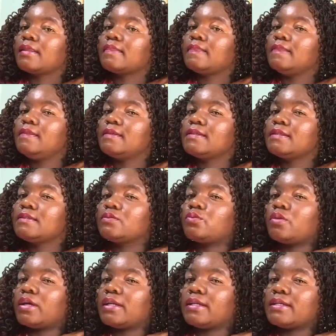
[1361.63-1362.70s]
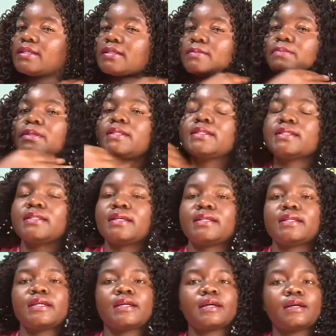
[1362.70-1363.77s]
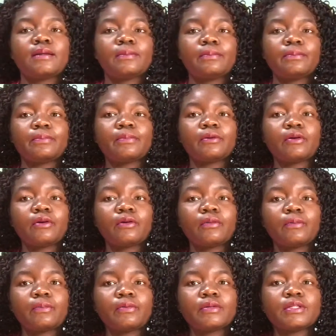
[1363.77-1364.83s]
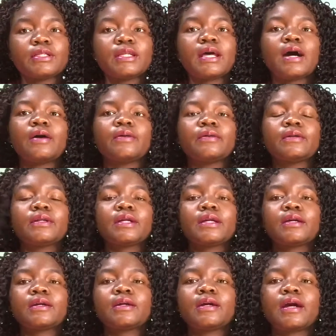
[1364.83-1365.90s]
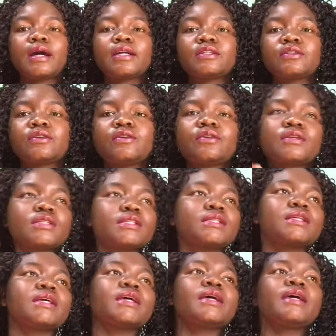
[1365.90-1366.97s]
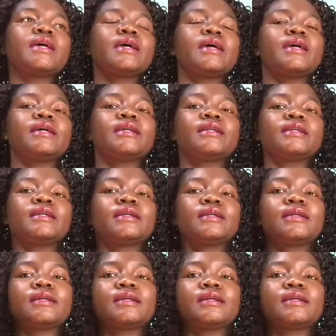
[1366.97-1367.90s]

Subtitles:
this is one expense that I can put down, cut cost, and